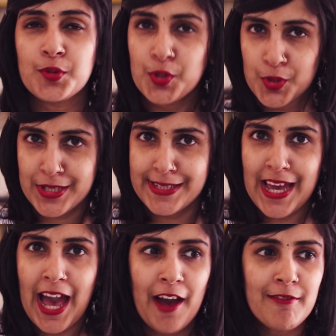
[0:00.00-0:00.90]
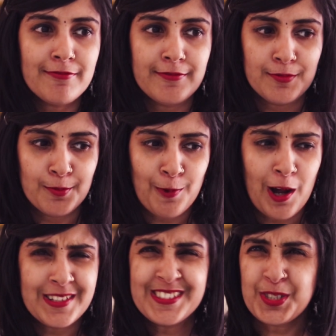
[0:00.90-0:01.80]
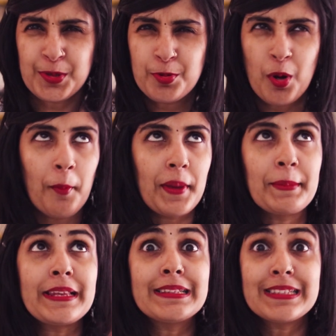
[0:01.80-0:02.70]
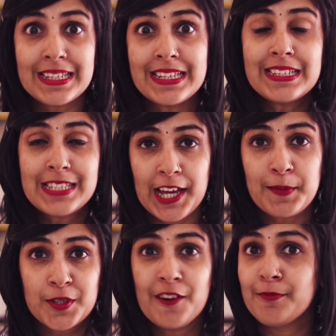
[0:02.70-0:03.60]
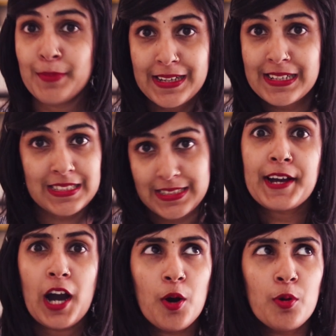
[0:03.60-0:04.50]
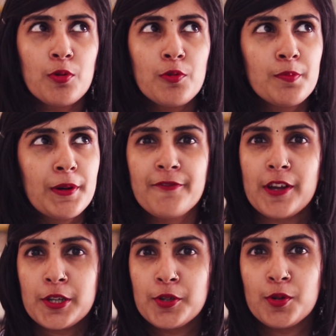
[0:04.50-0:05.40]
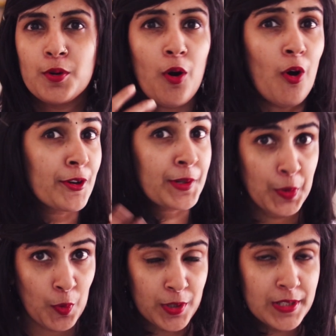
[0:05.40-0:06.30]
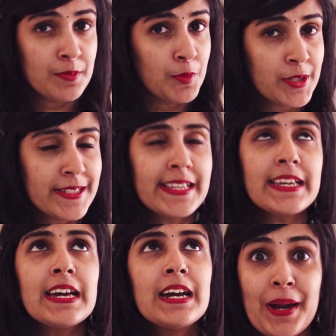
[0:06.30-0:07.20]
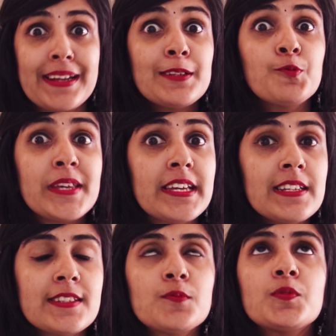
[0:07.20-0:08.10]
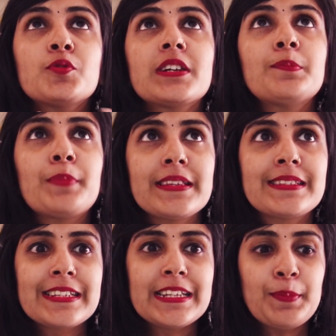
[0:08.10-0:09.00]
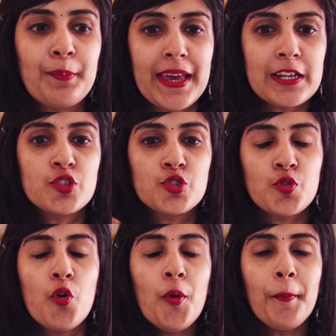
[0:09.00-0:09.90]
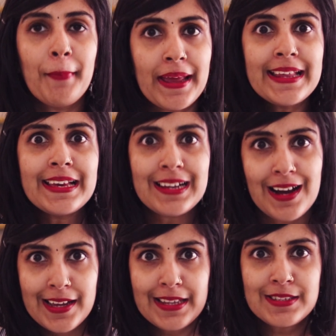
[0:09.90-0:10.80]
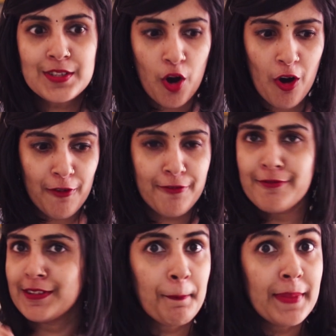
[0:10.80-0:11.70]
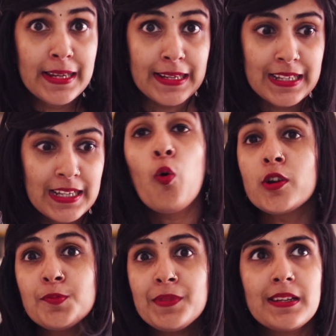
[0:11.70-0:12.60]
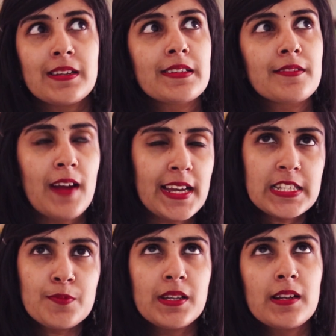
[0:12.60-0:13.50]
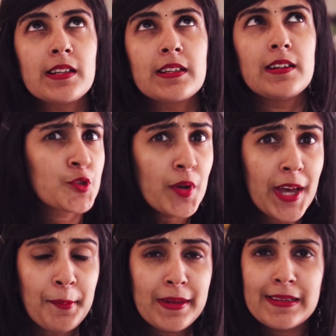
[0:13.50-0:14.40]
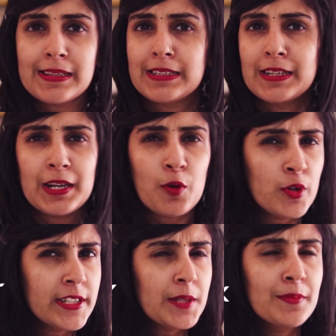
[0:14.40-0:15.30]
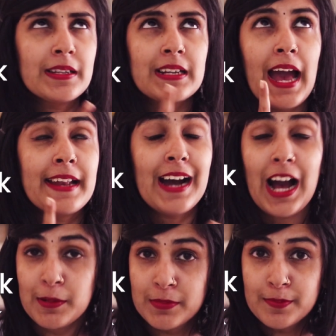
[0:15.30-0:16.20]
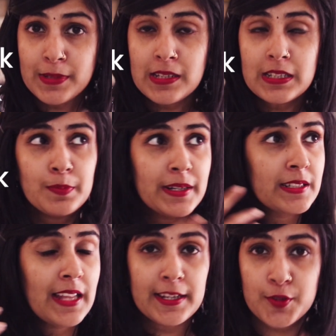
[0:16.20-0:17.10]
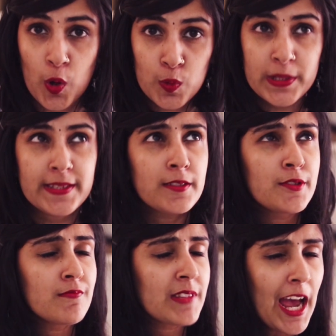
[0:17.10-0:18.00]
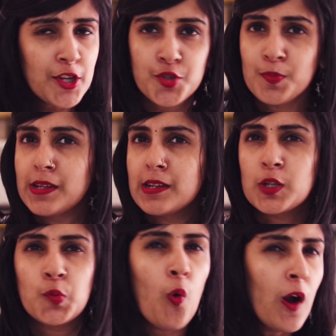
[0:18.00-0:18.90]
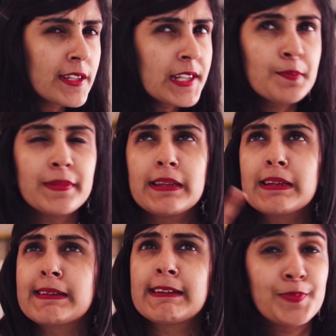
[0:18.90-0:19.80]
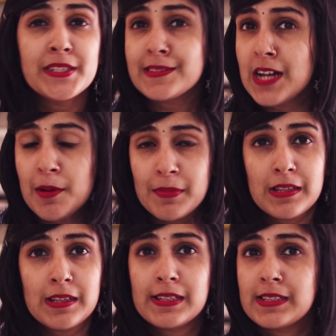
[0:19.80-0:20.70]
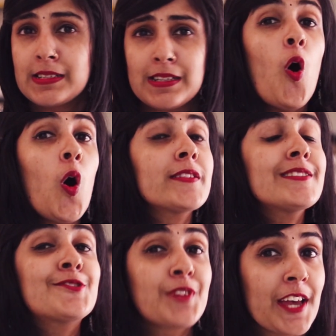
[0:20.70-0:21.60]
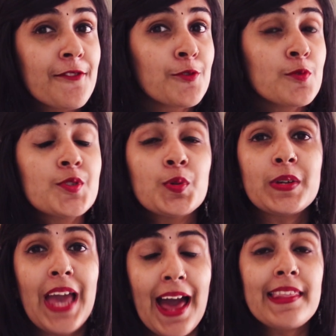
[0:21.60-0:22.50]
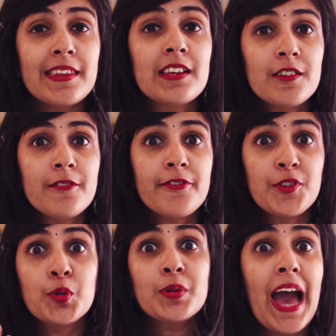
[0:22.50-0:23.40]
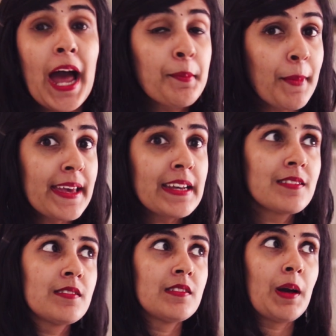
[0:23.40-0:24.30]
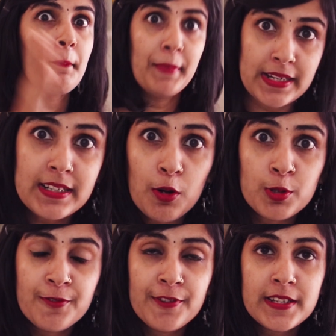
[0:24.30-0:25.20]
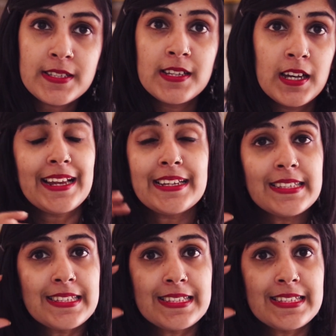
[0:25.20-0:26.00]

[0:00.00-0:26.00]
you usually have 1, 2 or maybe 3 types of milk: cow, buffalo or goat mostly. But in veganism you can basically make so many kinds of milk: oat milk, rice milk, soya milk, coconut milk and almond milk. But there is always cashew milk, walnut milk, pista milk, all the dry fruits you can think of, you can make milk out of it. It is